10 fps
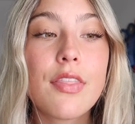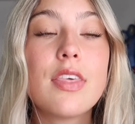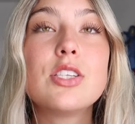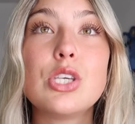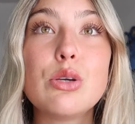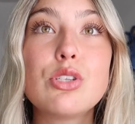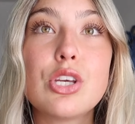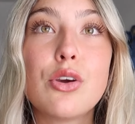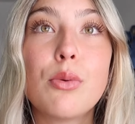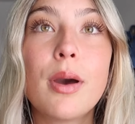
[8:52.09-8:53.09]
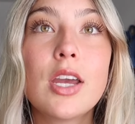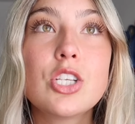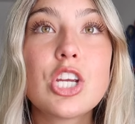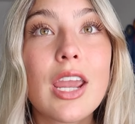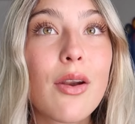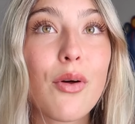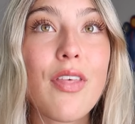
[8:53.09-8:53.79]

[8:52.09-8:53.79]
this YouTube channel,